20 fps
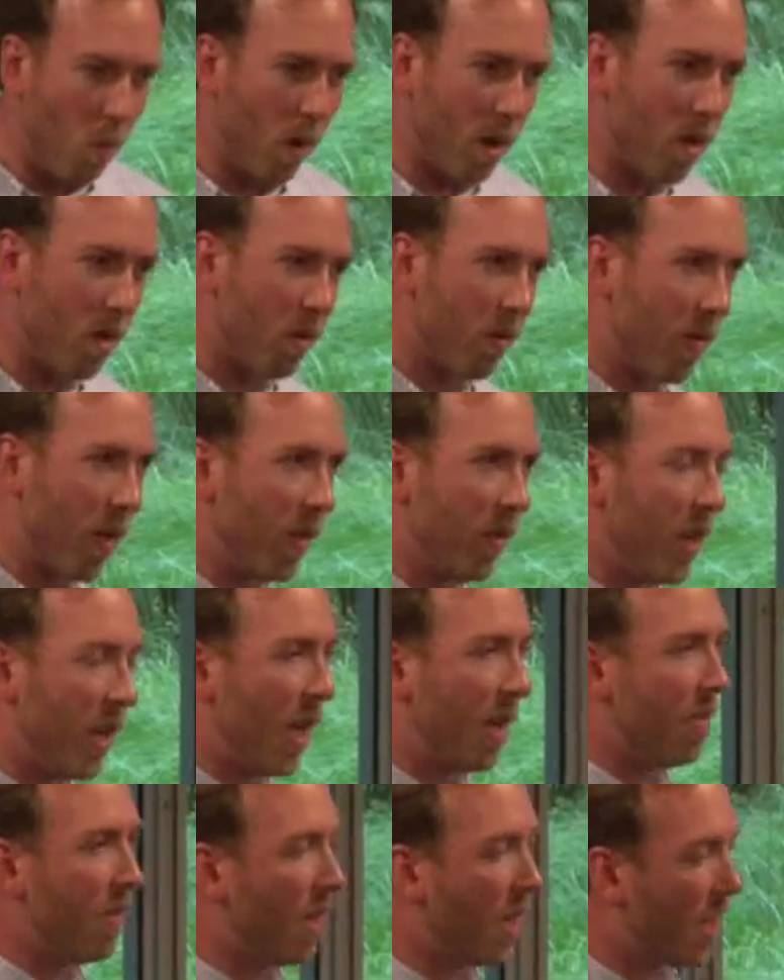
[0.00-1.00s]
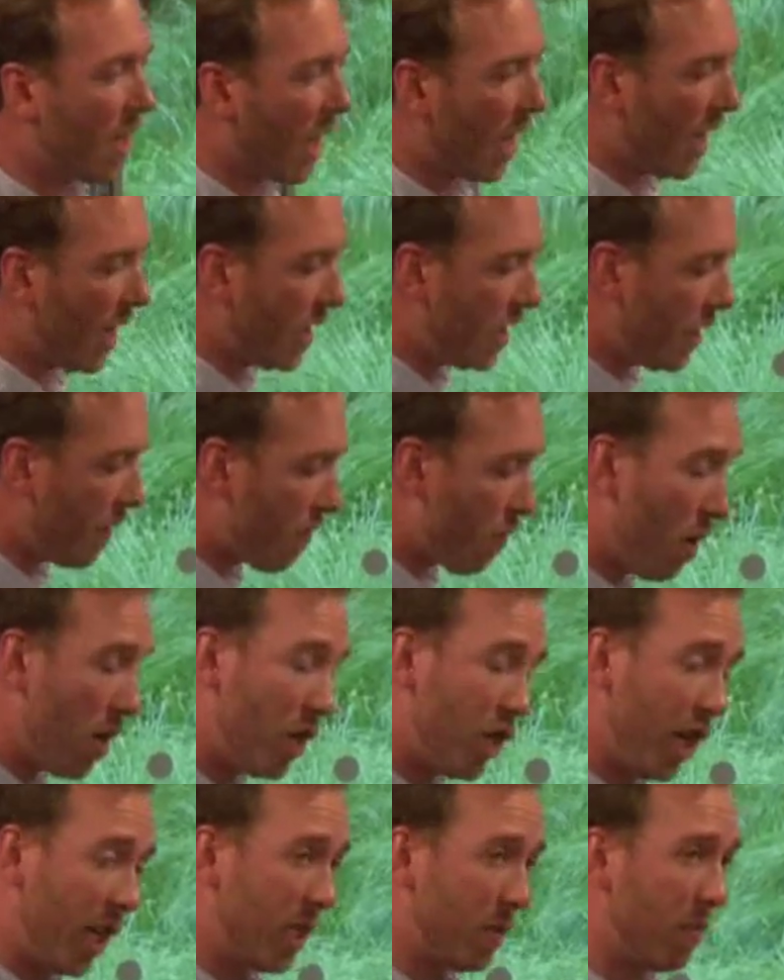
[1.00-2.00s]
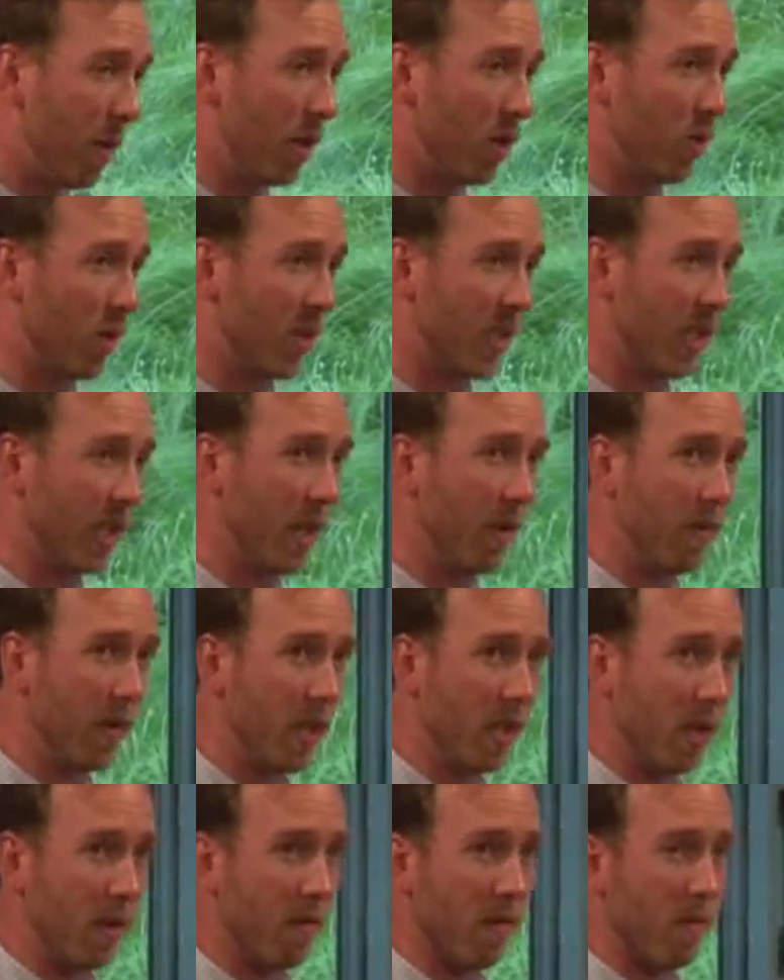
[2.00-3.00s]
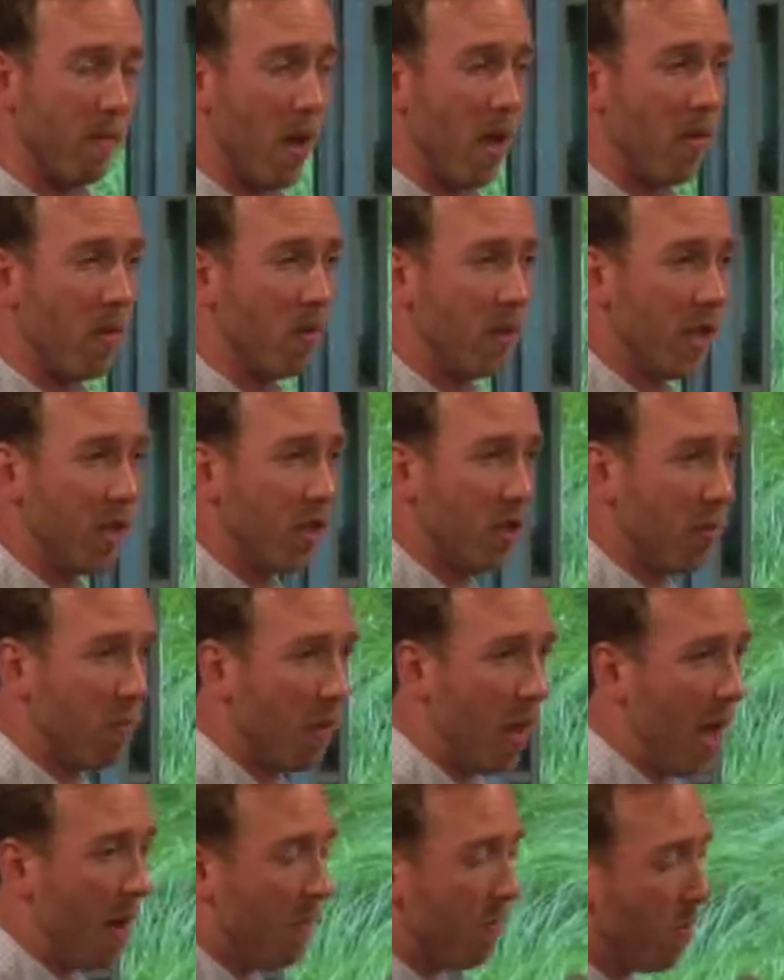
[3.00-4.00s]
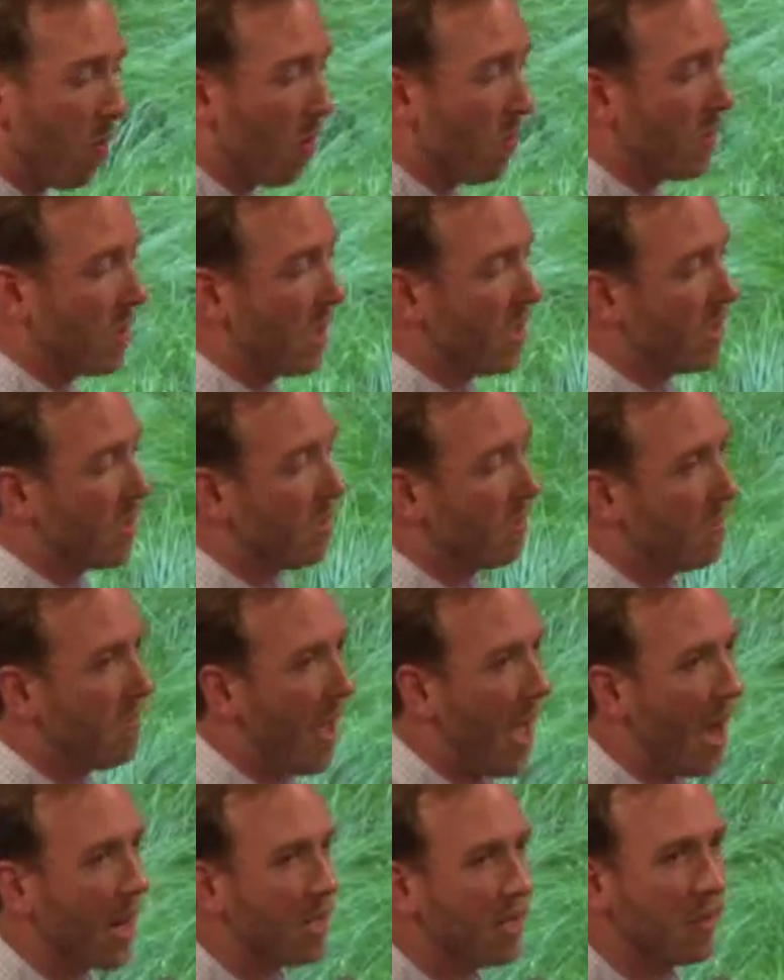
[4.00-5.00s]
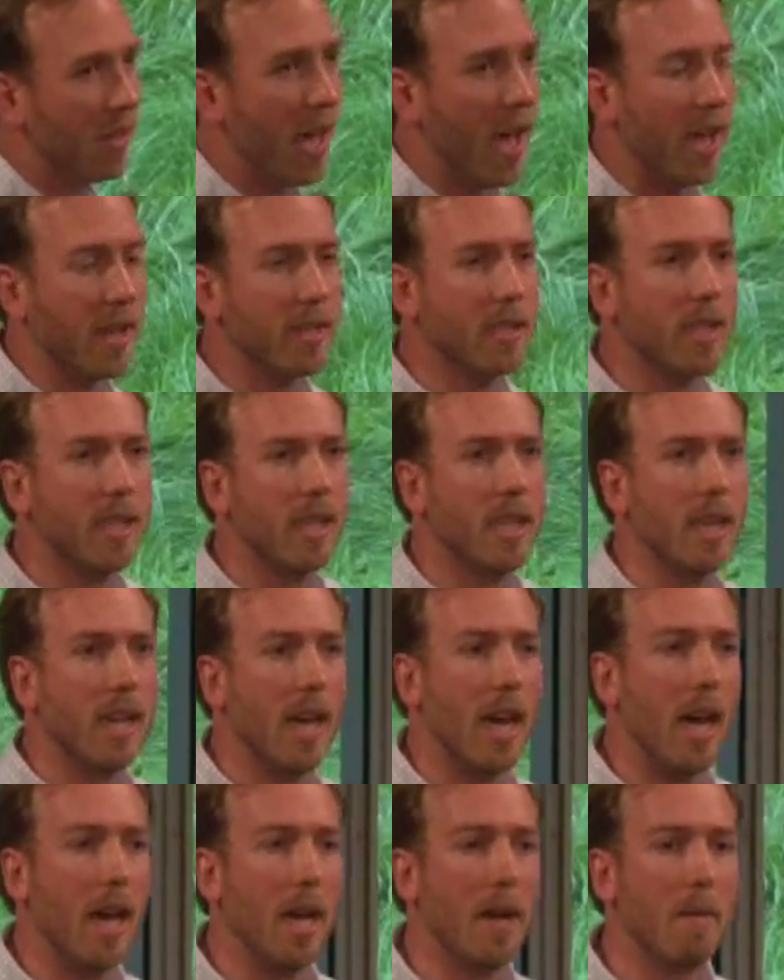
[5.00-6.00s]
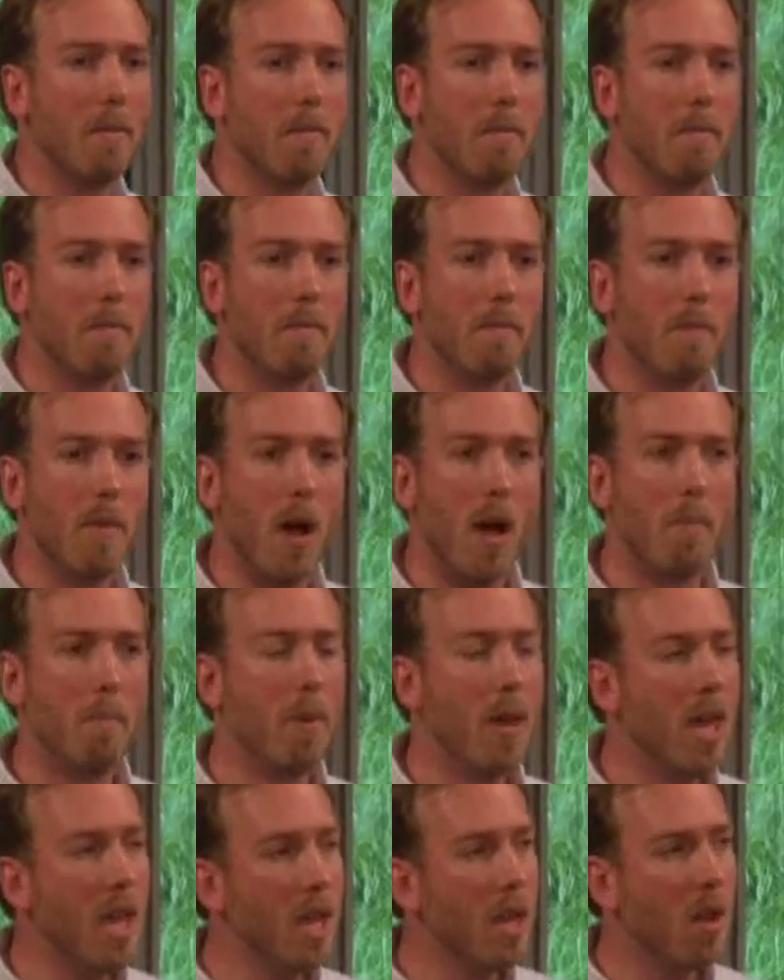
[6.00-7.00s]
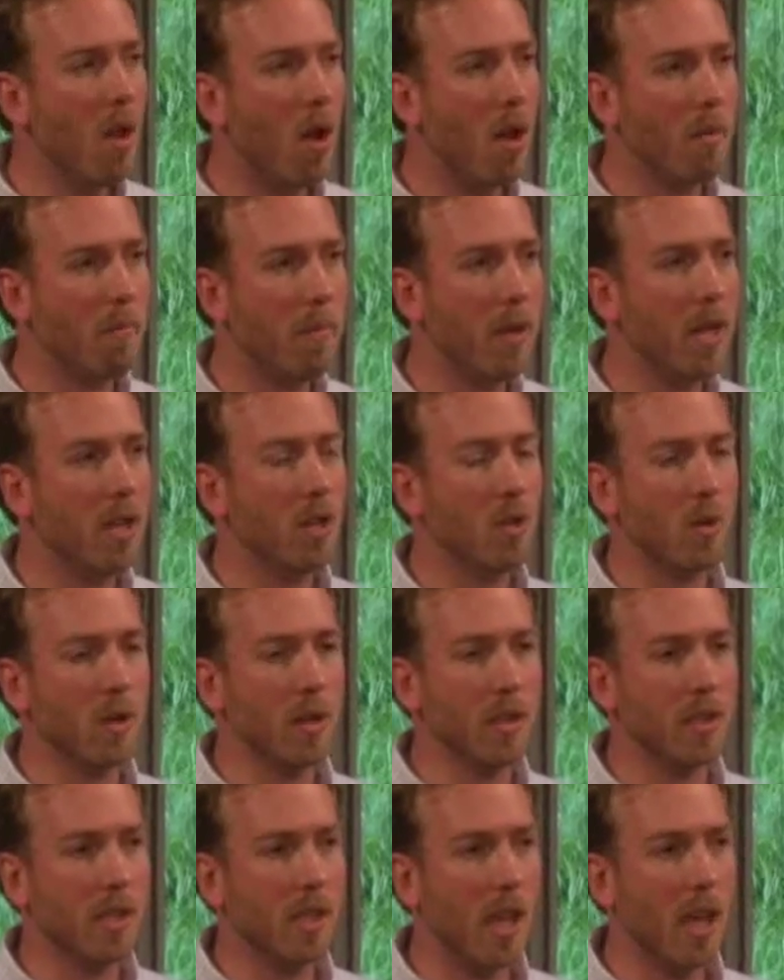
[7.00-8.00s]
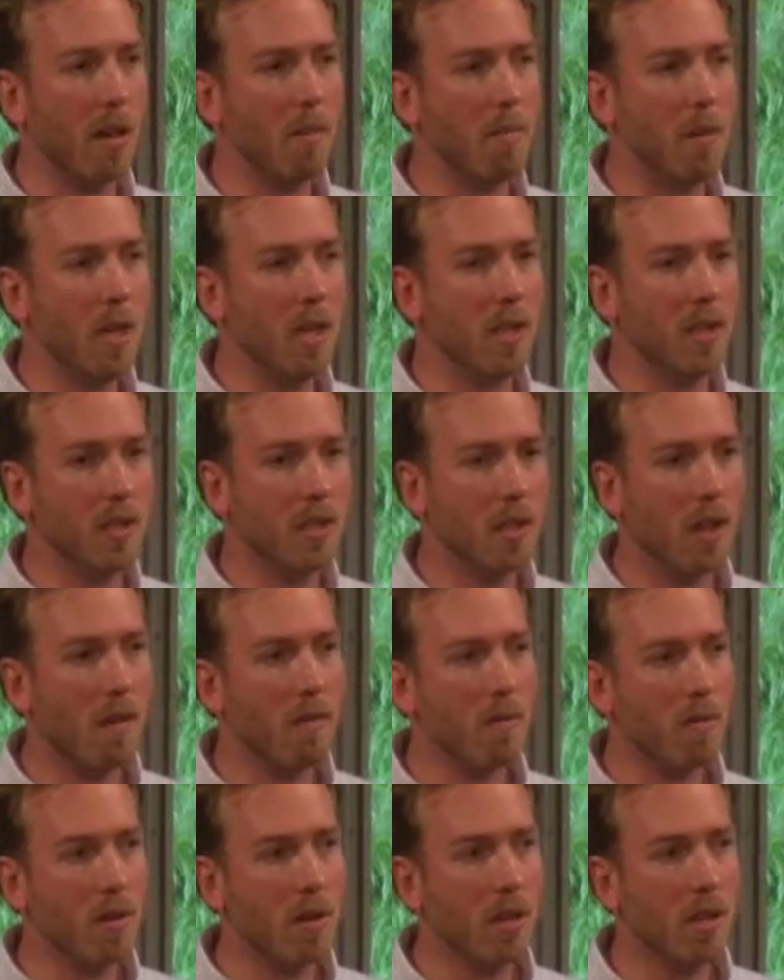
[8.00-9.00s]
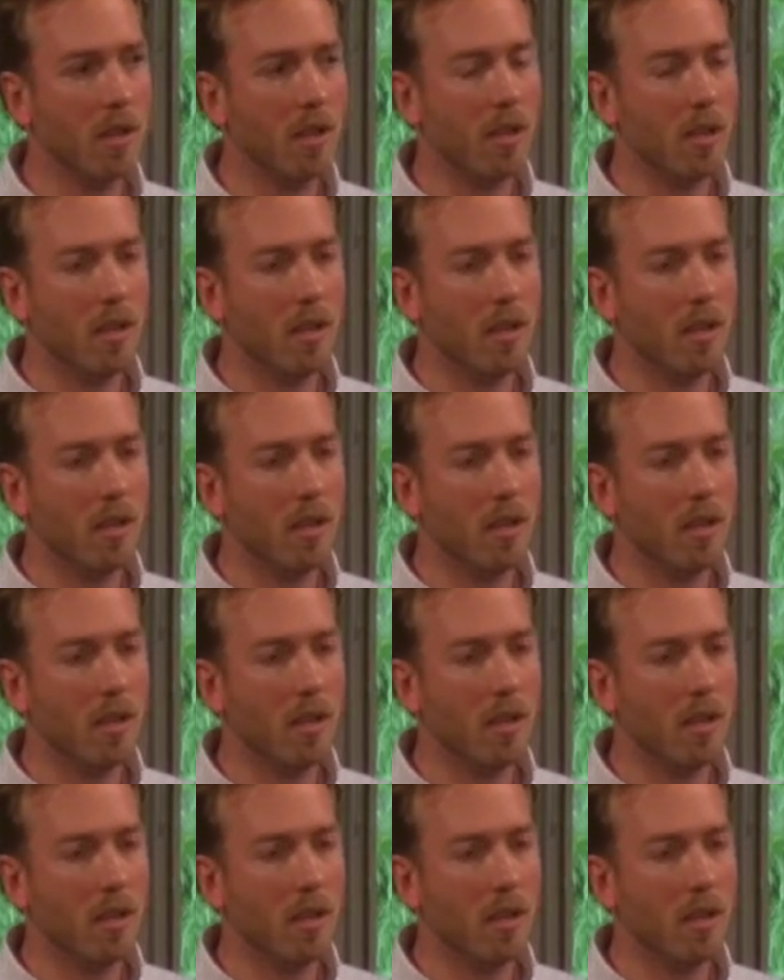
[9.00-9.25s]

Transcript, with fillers: One other thing that I think uh, differentiates Pinterest significantly from other digital platforms is the fact that uh, a pin on Pinterest can be discovered